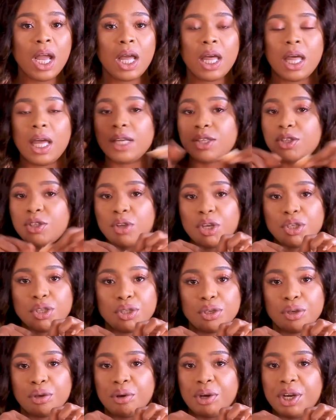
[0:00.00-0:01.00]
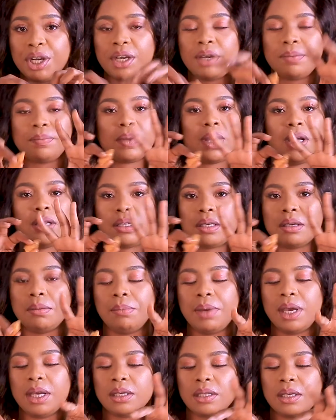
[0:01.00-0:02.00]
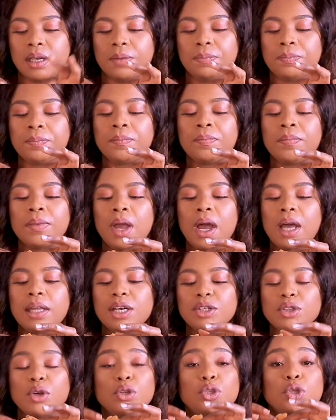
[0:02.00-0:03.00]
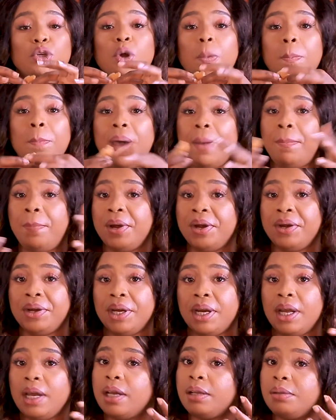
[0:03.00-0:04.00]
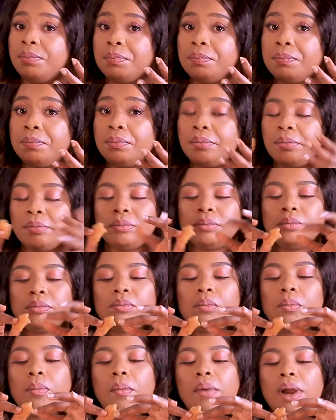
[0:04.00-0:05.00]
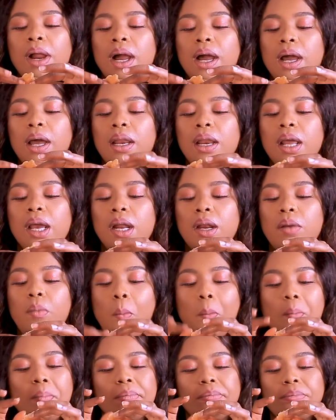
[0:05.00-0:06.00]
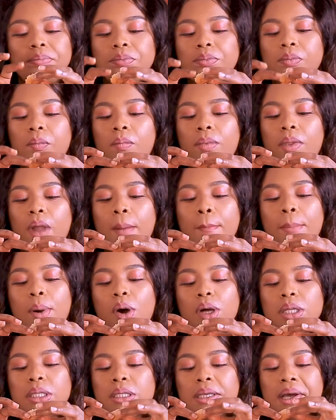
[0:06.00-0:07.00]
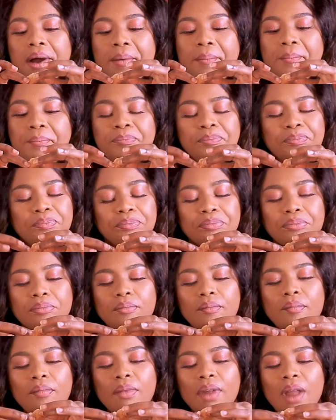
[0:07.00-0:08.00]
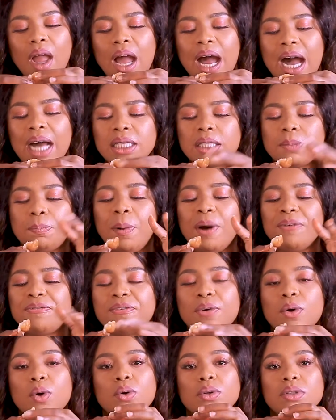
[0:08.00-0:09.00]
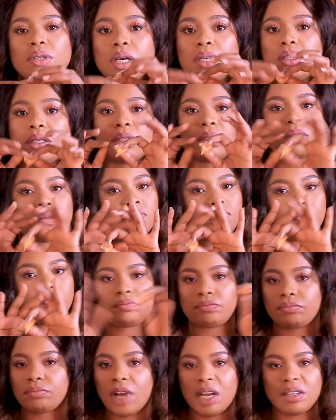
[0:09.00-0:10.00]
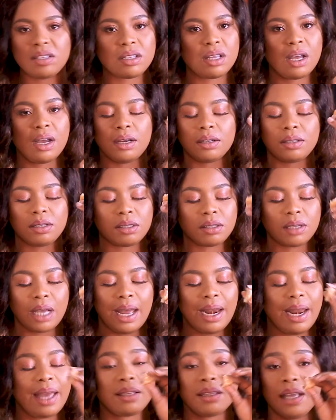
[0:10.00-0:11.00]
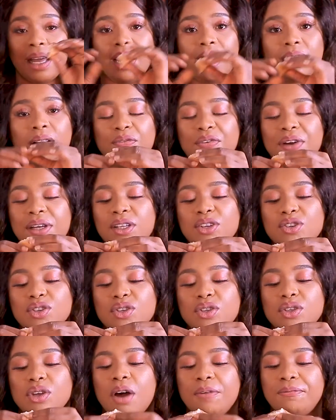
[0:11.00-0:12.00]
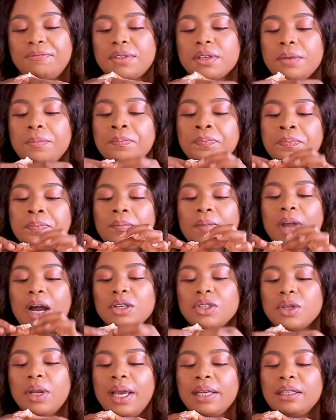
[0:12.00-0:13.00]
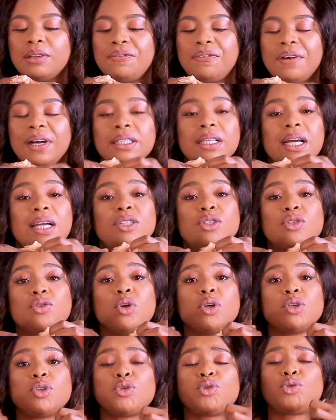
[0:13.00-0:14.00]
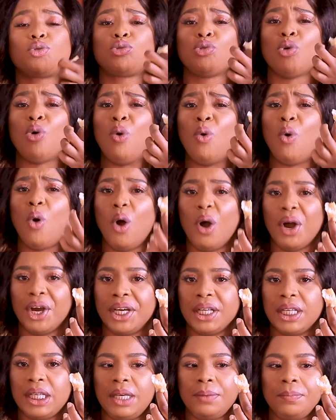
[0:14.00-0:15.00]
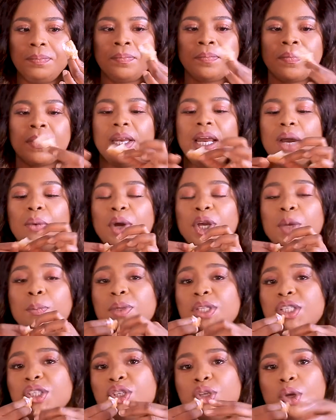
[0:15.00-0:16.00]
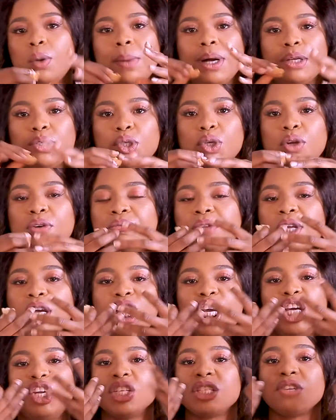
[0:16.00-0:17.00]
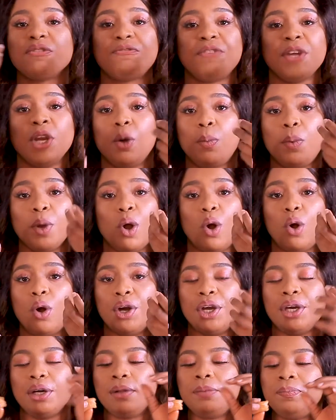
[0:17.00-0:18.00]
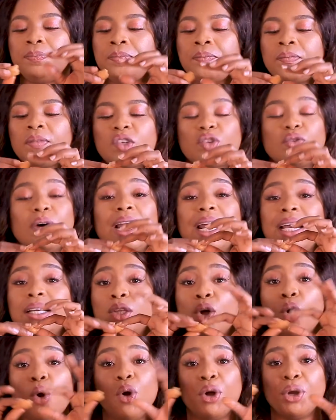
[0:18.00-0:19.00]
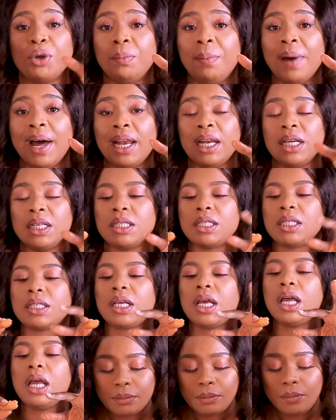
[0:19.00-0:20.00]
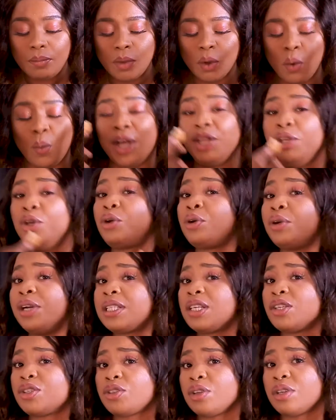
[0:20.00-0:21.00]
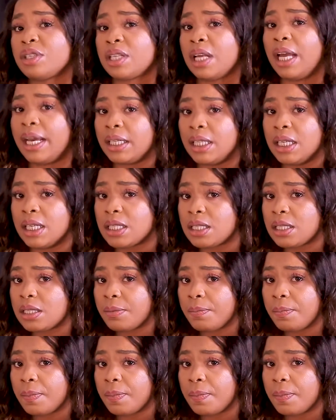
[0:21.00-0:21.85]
It's not sugary, it's amazing. There's also no pepper in it. And then, but um, as puff goes, it's it's that I like I like the fact that it's soft. I also like the fact that it's not so oily. Like when you put this in your mouth, you don't it doesn't fill up with oil. So I like the oil balance. When you create a sauce like this,